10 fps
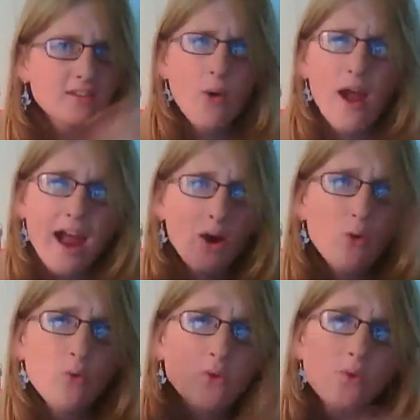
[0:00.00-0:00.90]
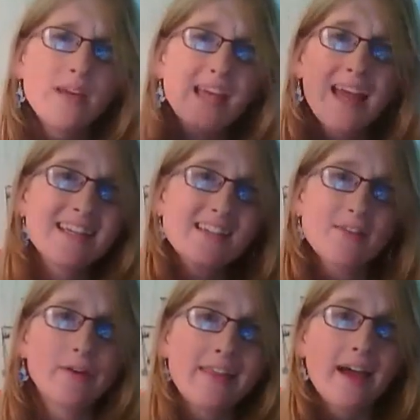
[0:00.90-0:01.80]
So how do we
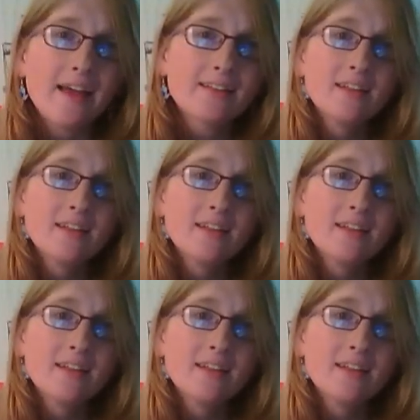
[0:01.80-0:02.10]
identify that?